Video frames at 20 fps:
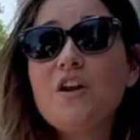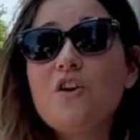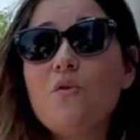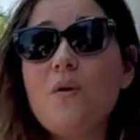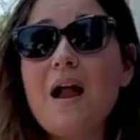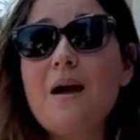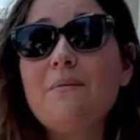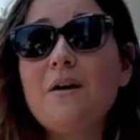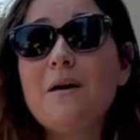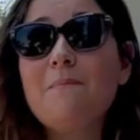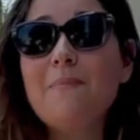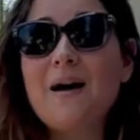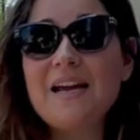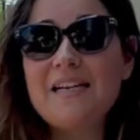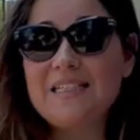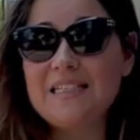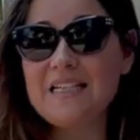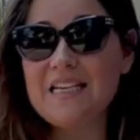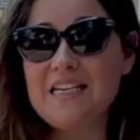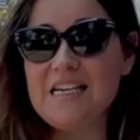to grab a
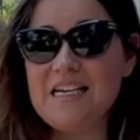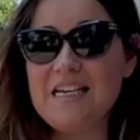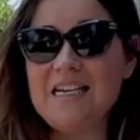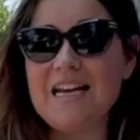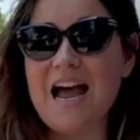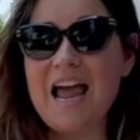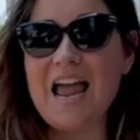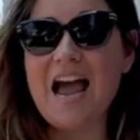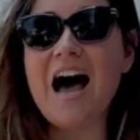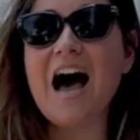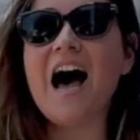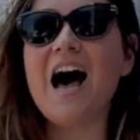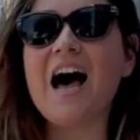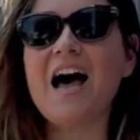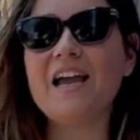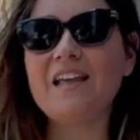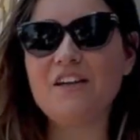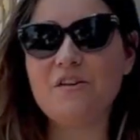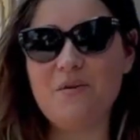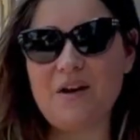bite to eat, I
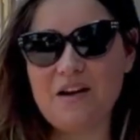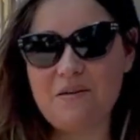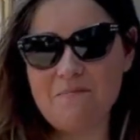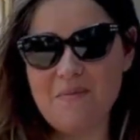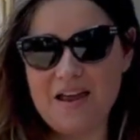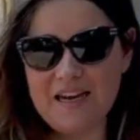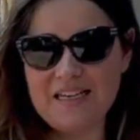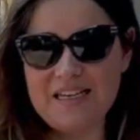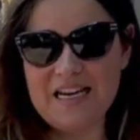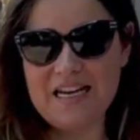highly recommend